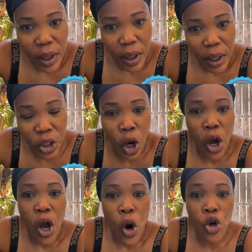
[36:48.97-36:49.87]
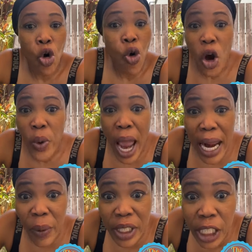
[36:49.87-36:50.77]
So, we no run where all
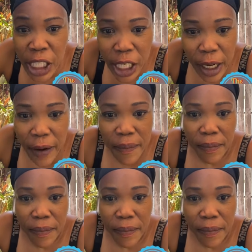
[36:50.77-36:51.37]
our teacher them.